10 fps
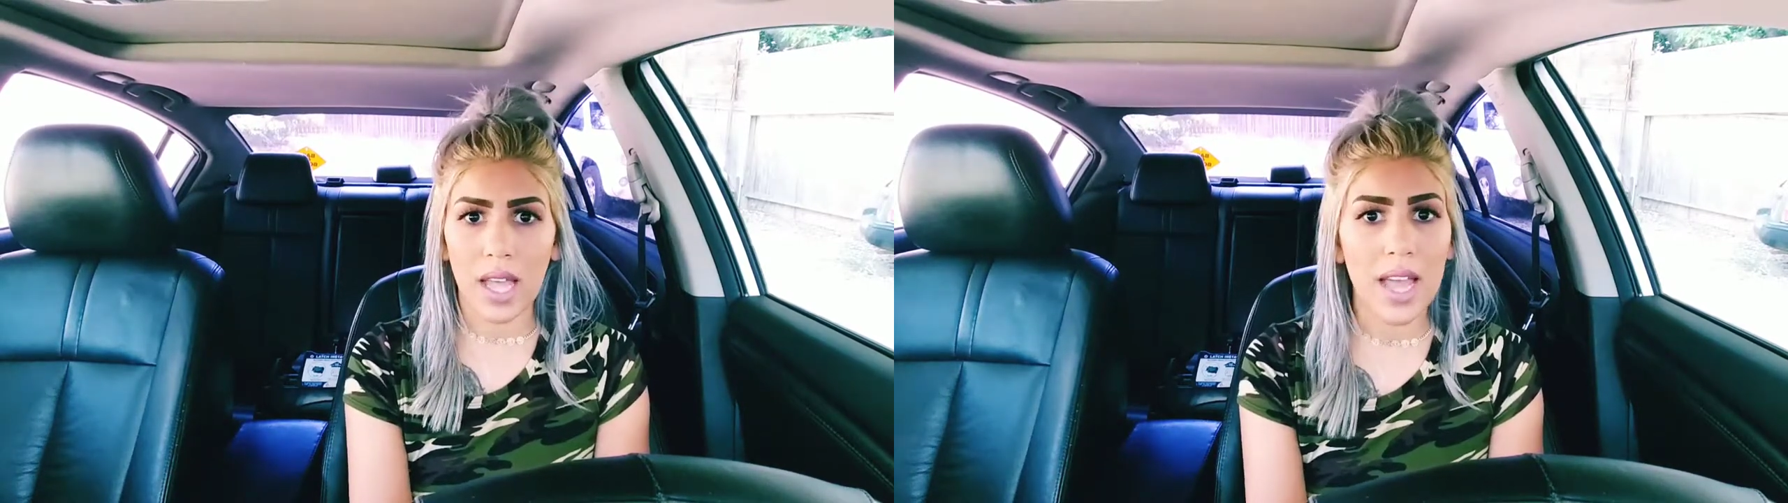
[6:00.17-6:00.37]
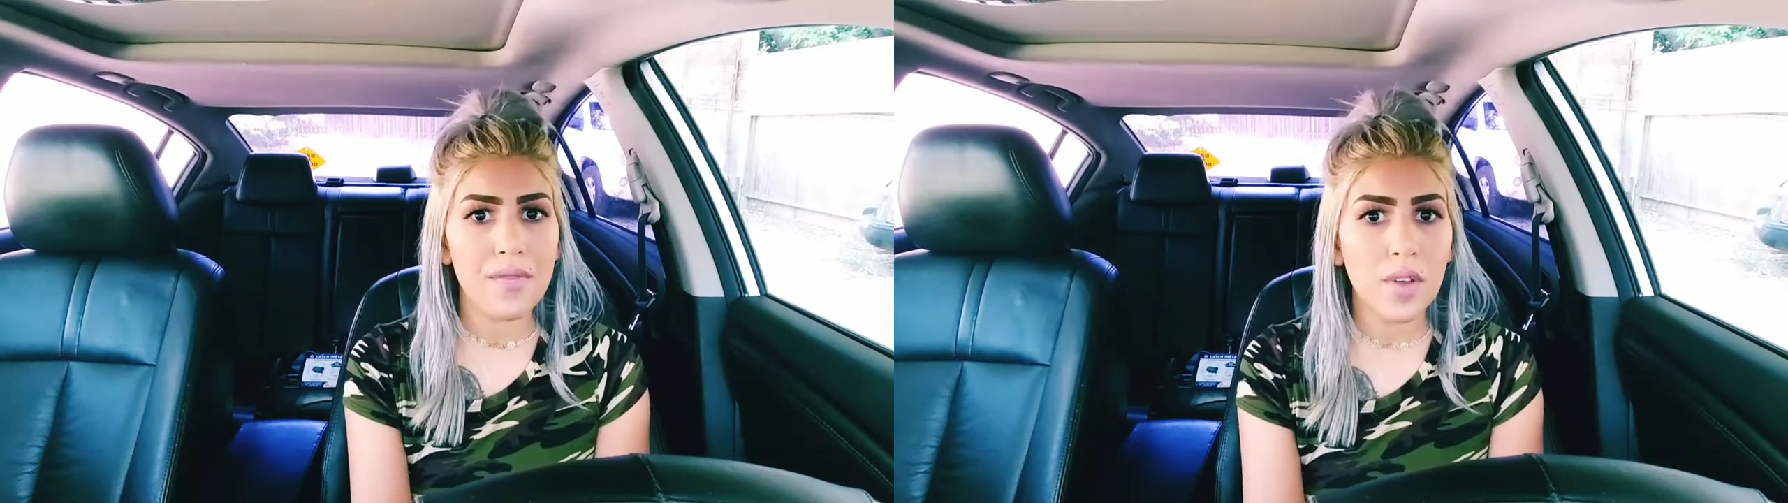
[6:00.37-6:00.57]

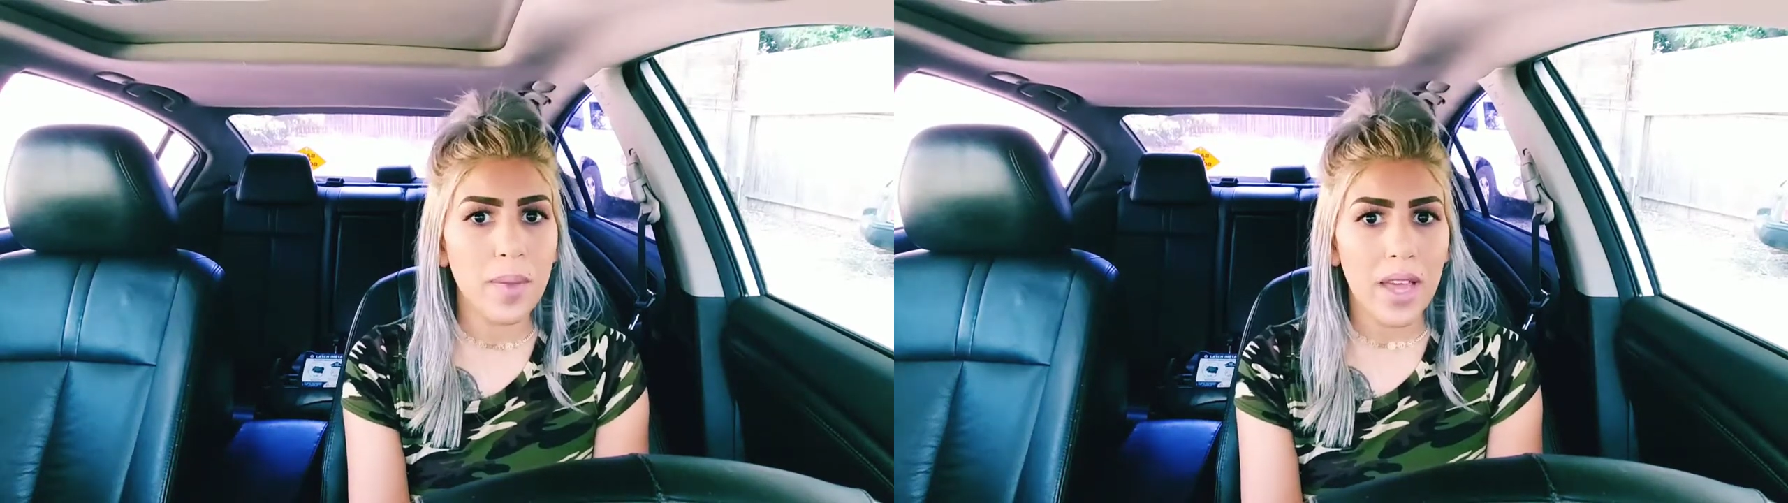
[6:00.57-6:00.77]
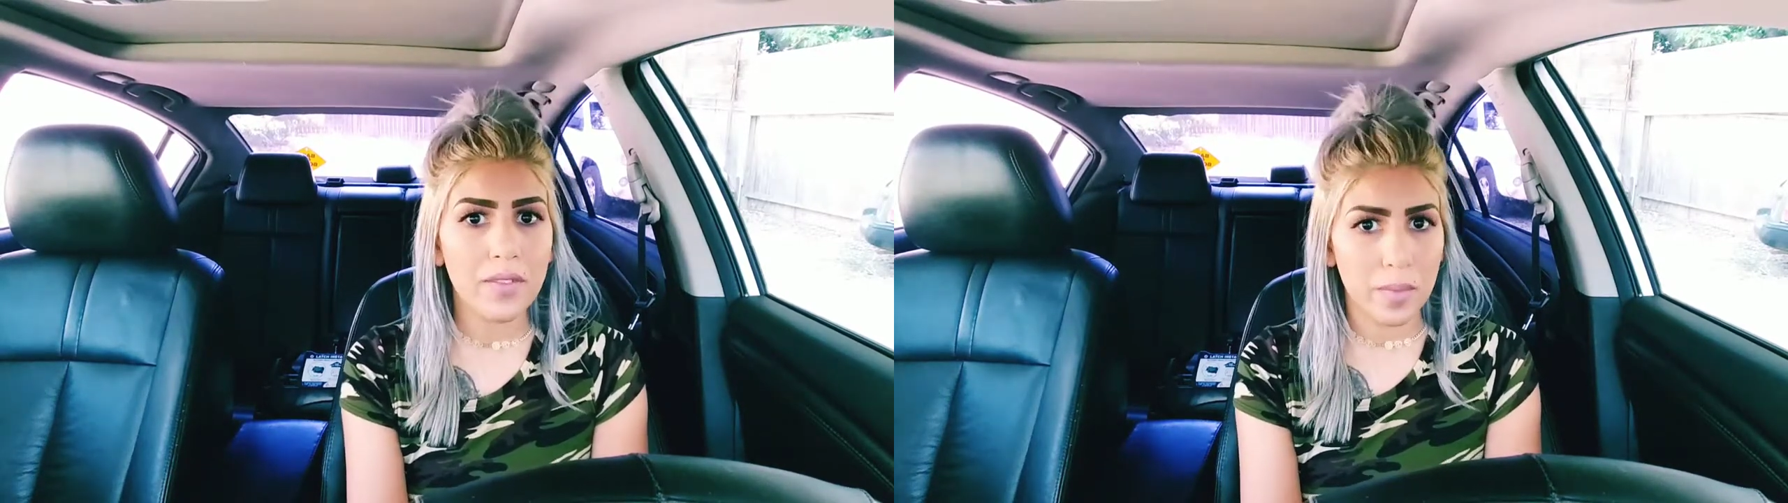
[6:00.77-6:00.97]
I feel
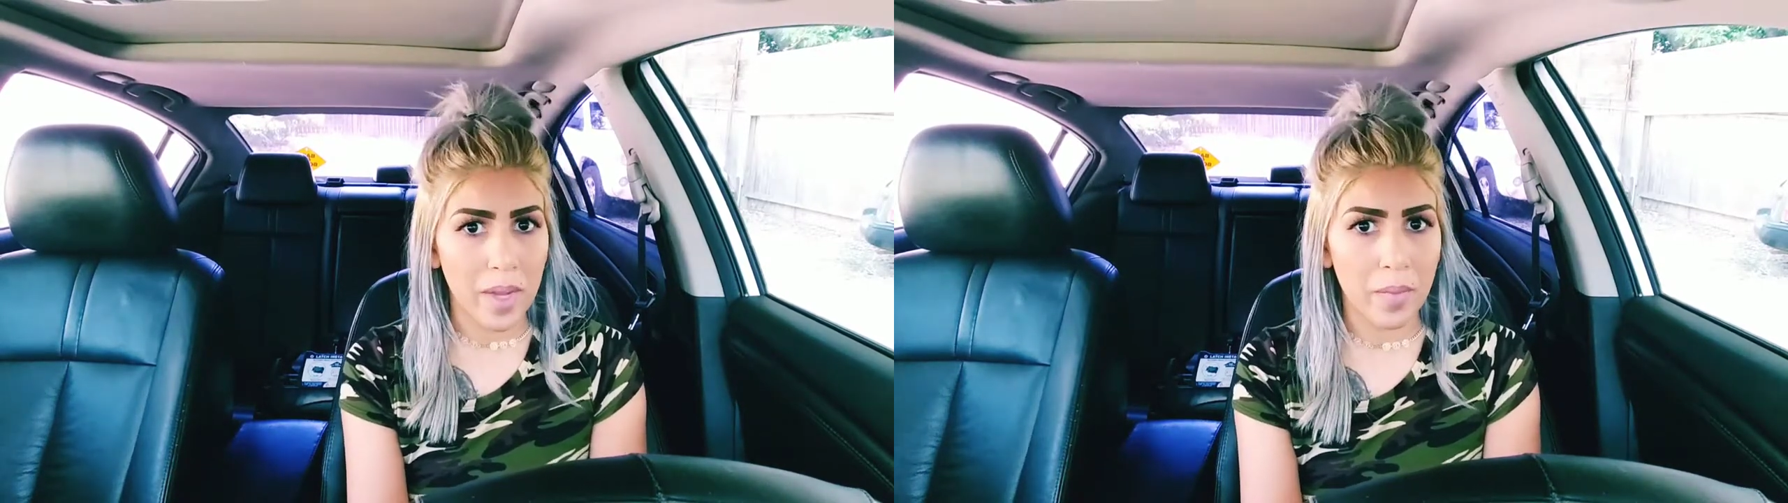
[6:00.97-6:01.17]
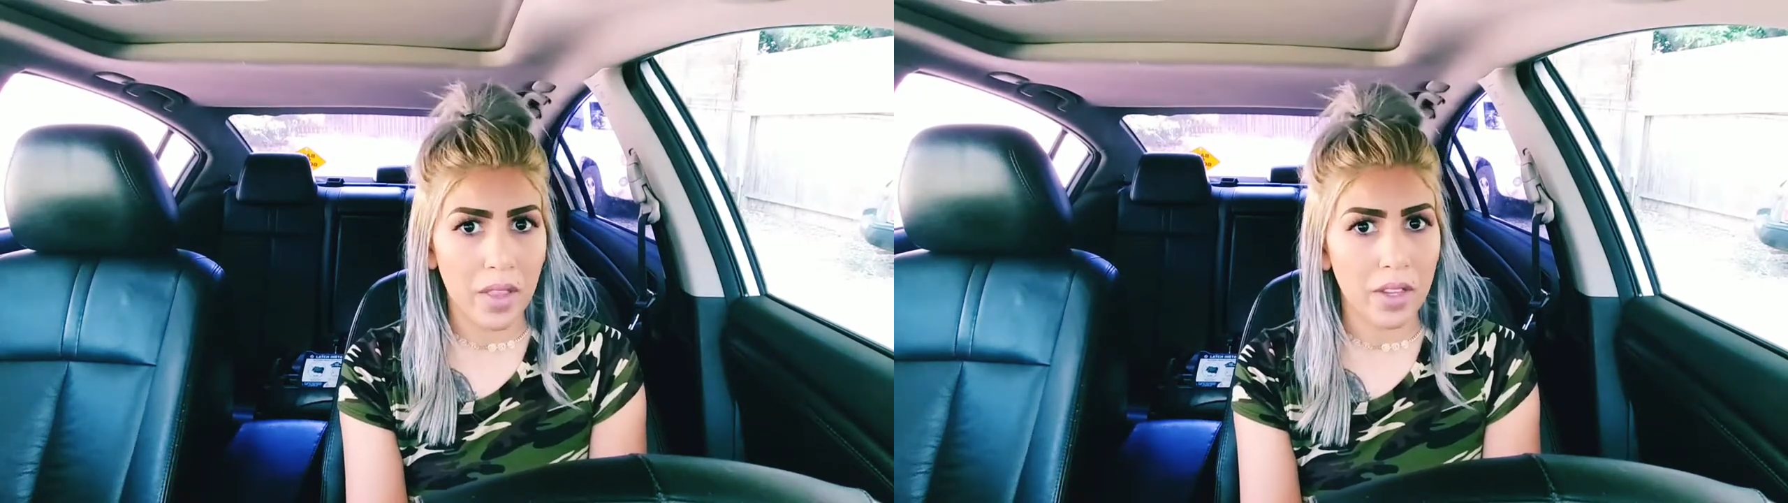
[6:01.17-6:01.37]
bad for
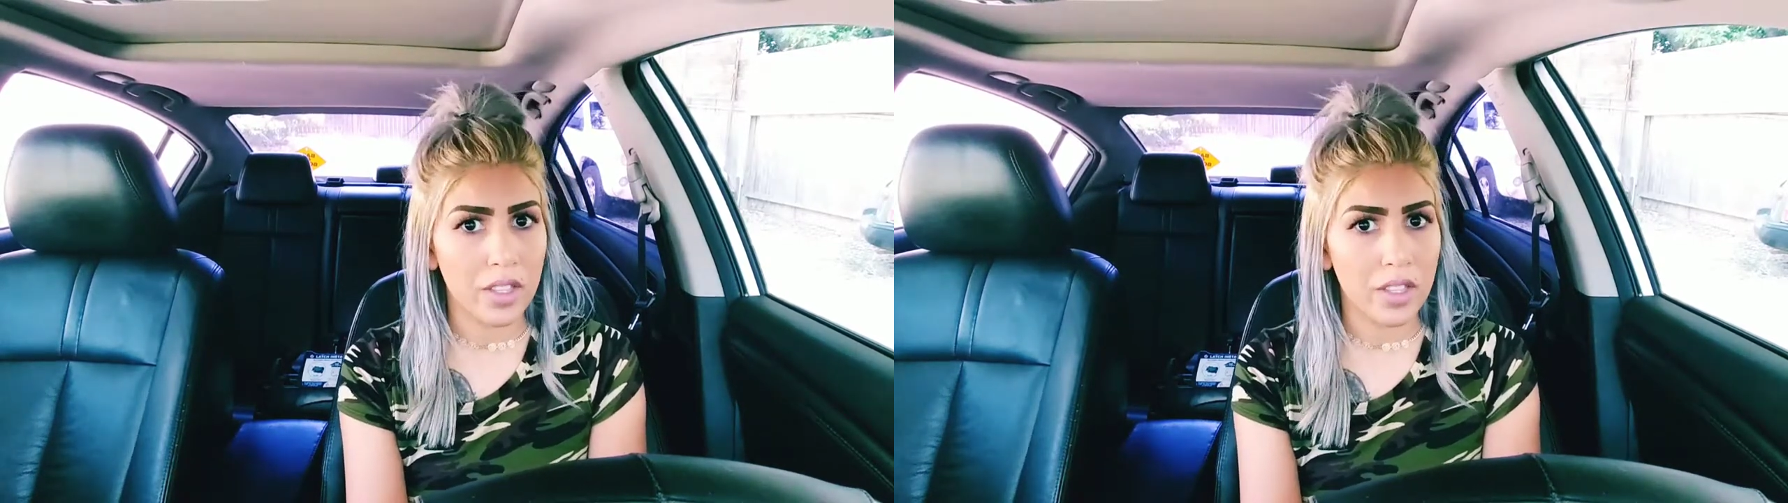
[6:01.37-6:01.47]
my mother,